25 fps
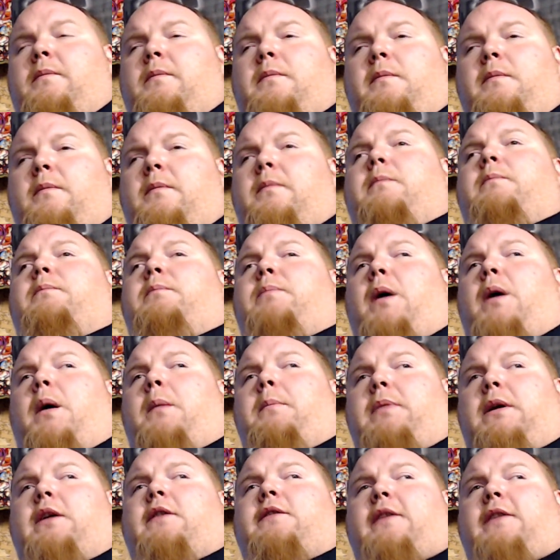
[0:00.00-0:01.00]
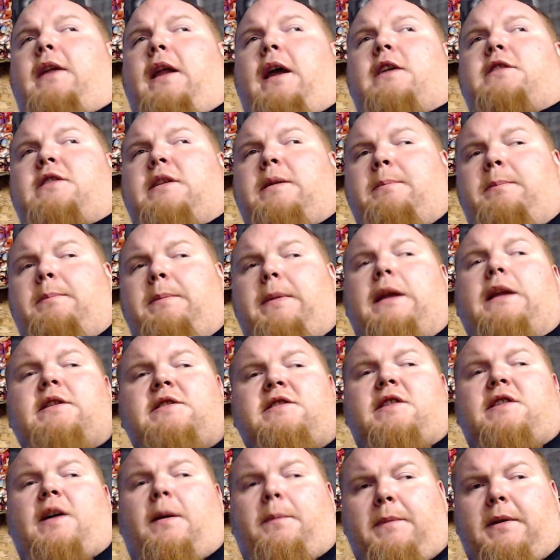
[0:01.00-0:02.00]
But because it actually means
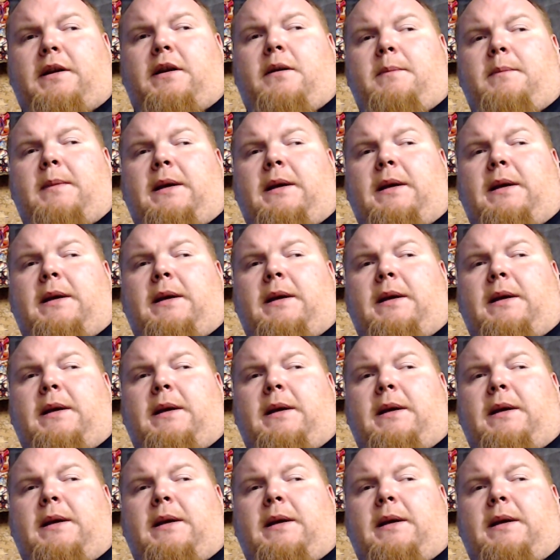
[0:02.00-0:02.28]
something to me.